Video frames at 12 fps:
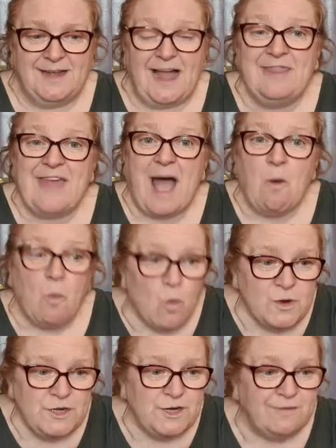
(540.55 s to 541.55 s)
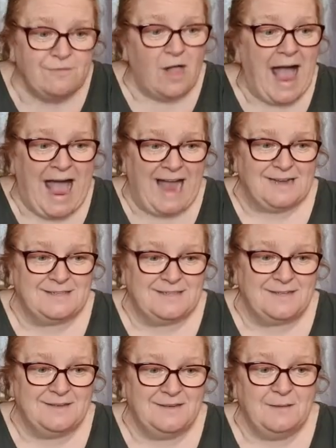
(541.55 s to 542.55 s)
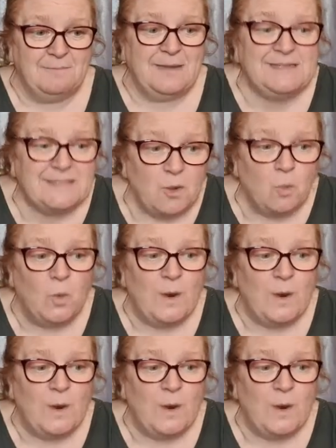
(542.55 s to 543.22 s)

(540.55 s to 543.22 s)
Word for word: And that wonderful act means that